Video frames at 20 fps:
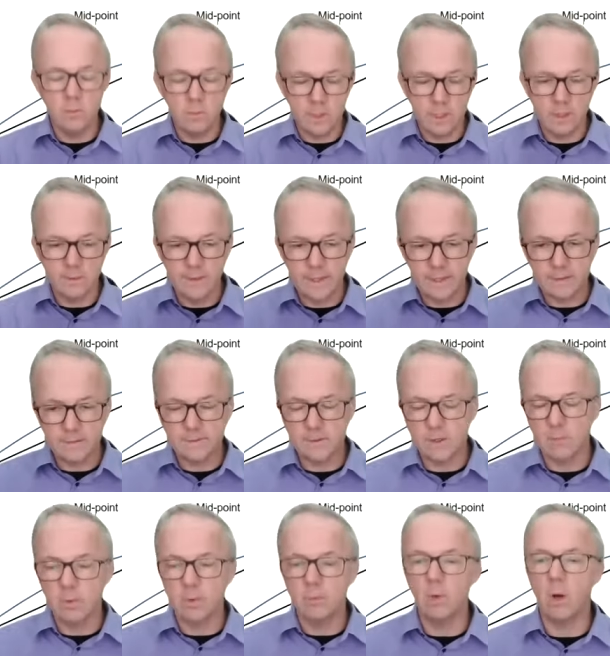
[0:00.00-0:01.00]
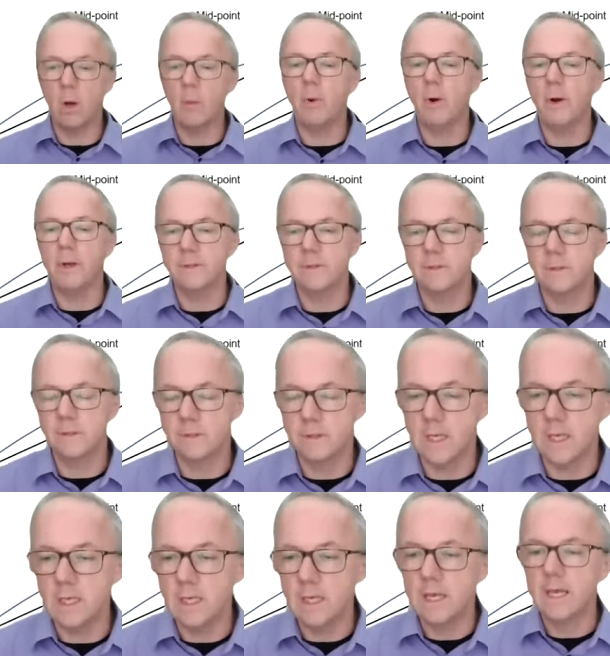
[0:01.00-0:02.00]
Well, you add a couple more points to
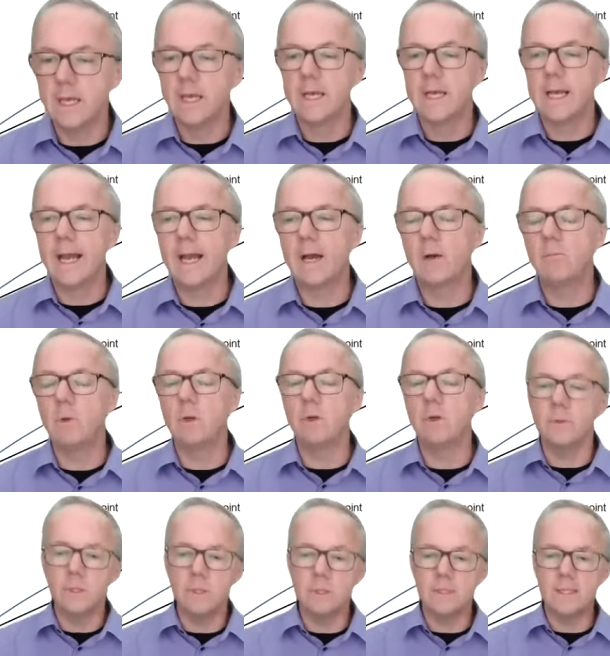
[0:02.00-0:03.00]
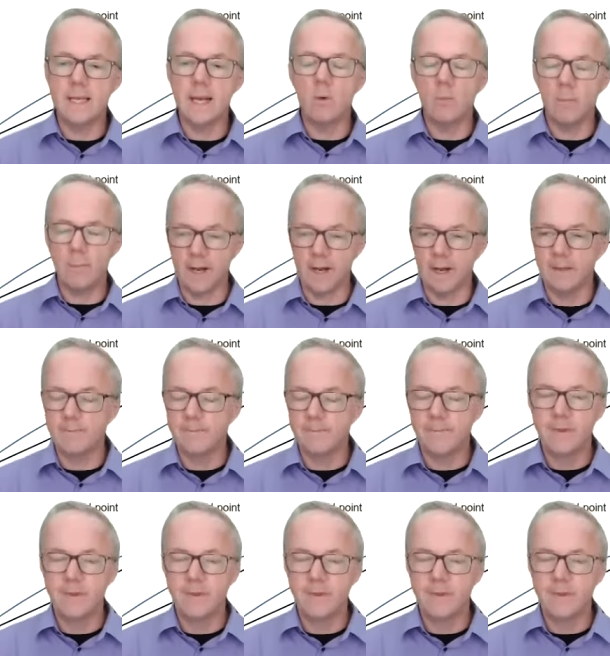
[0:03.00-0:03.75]
see how much it's out by.